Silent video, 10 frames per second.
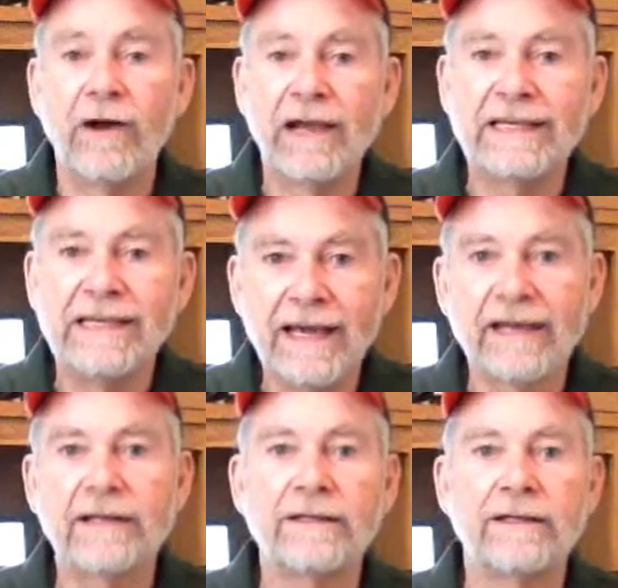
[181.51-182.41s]
Now, I
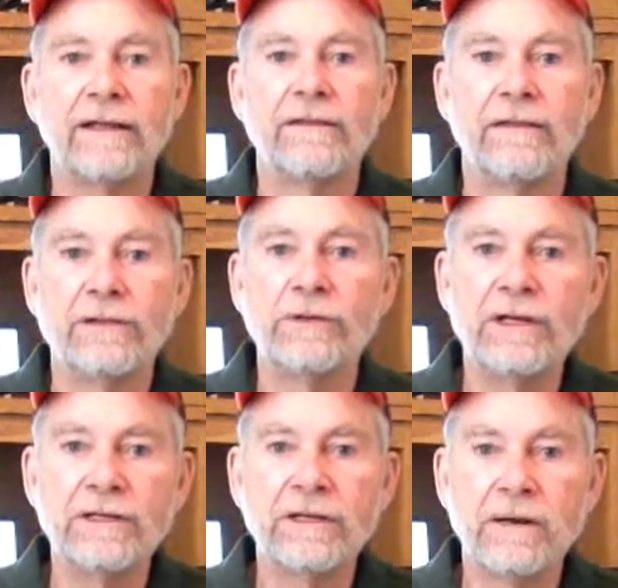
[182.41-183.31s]
get it that you
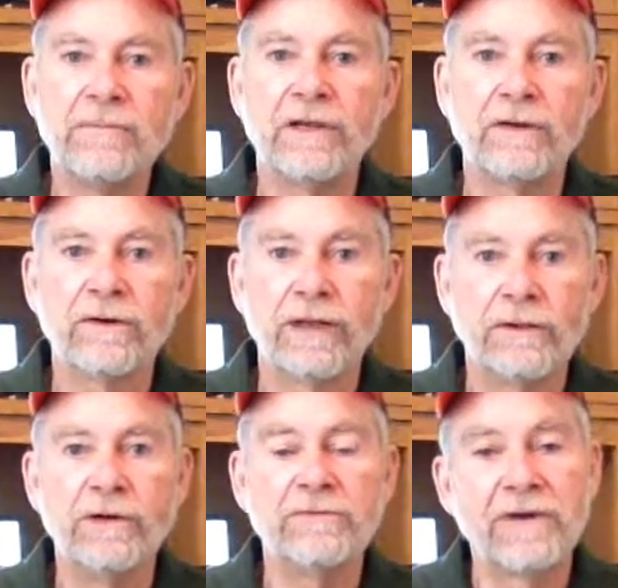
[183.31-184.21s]
didn't come here,
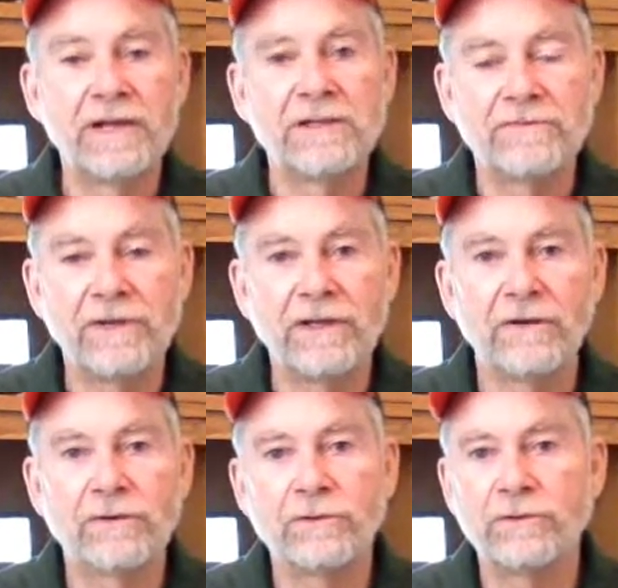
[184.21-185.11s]
you didn't find this
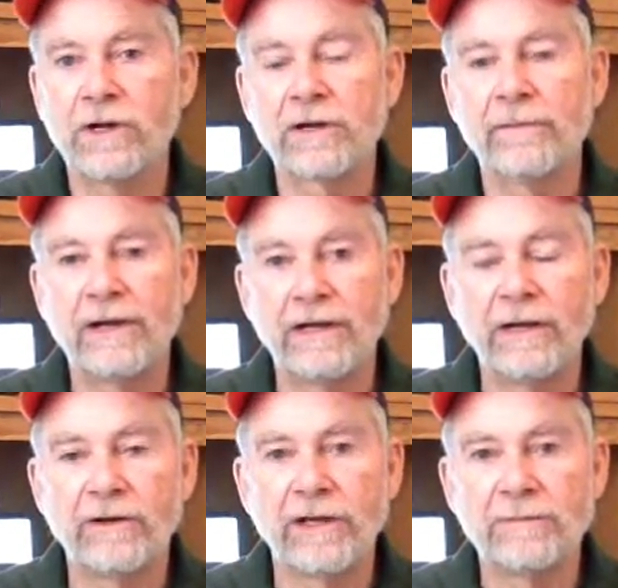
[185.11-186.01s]
video to talk about an
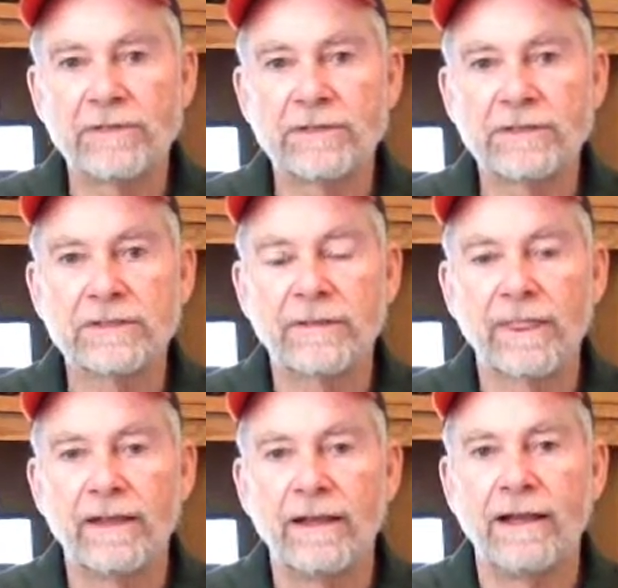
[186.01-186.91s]
internet business.
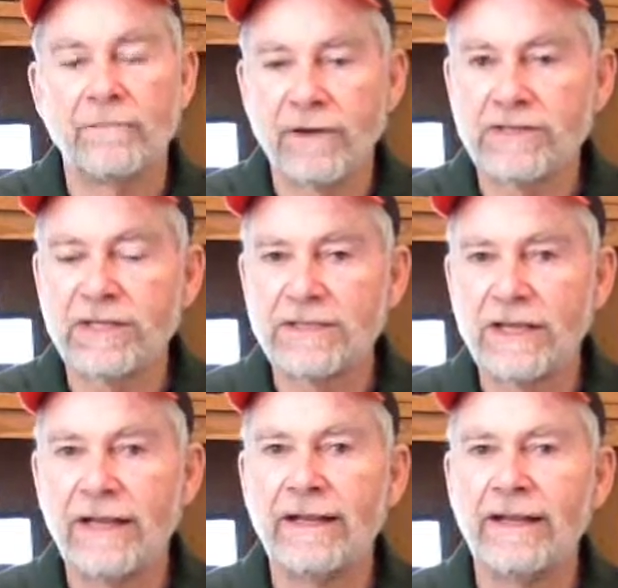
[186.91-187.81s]
But as I
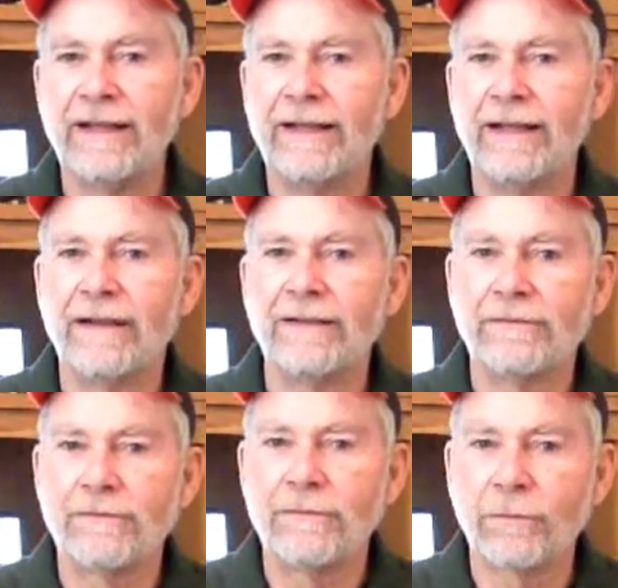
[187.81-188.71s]
say,
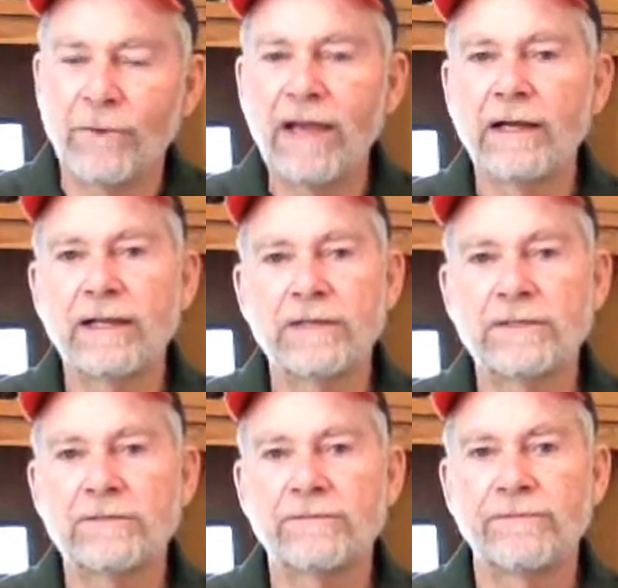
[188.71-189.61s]
the reality
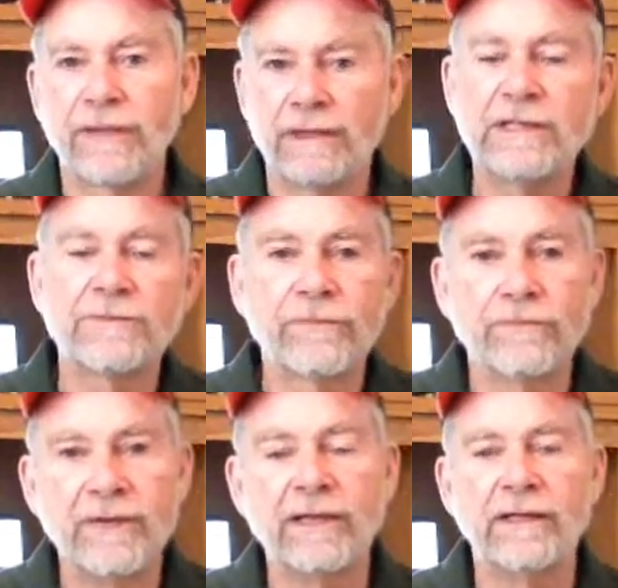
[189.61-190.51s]
is, at least for
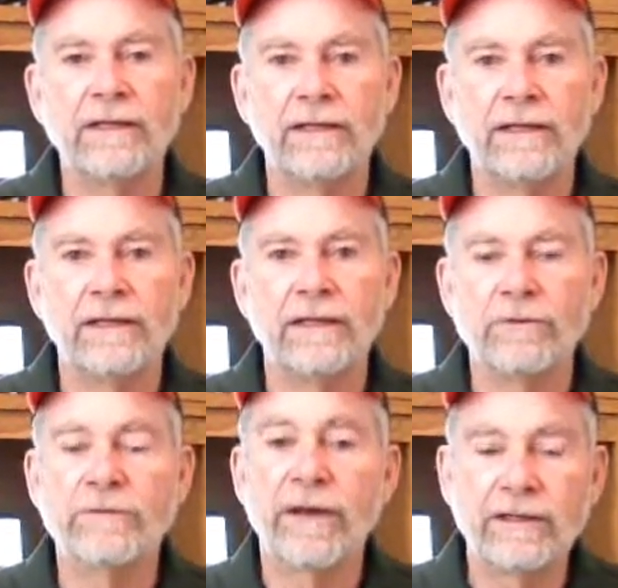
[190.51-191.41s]
me,
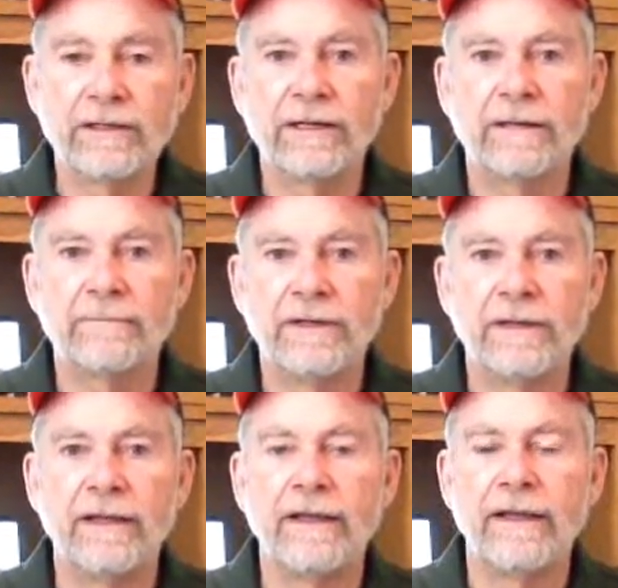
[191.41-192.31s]
it was about income.
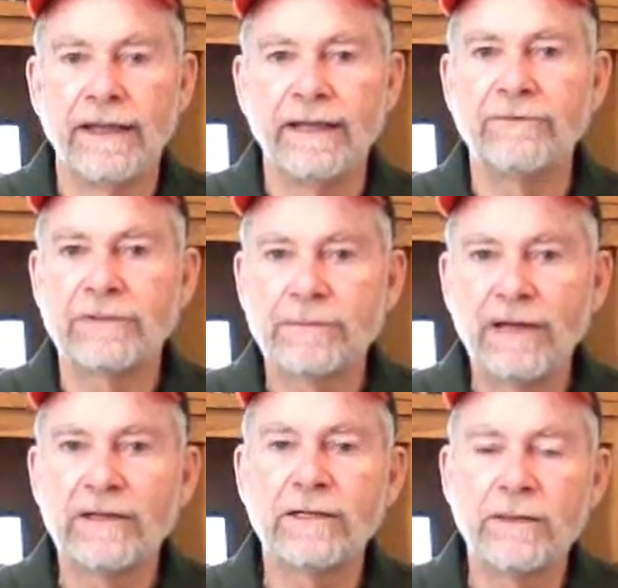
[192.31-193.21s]
And if it's
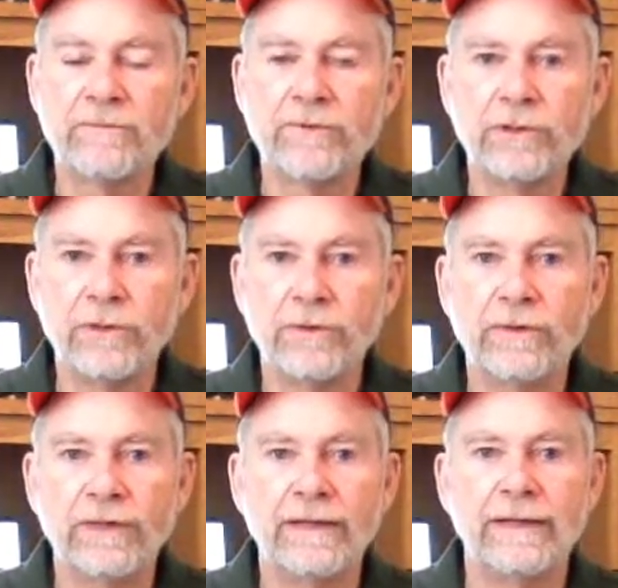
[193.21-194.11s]
about income for you,